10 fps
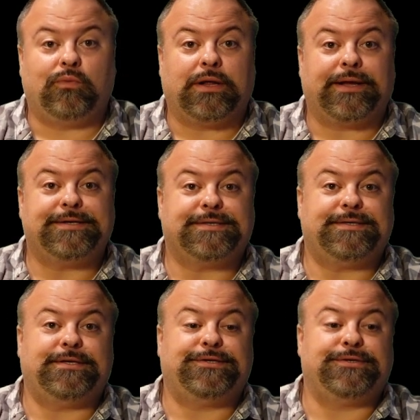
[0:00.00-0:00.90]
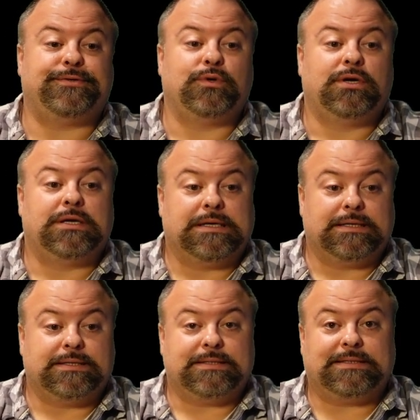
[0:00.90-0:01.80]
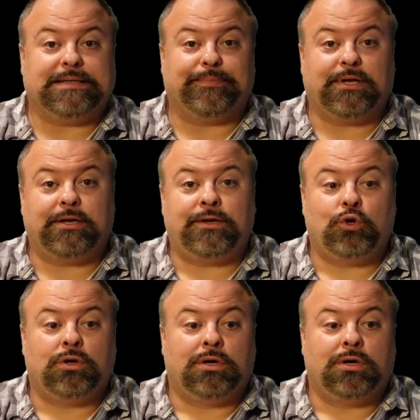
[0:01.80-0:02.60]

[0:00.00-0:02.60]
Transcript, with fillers: Well, I just need to simply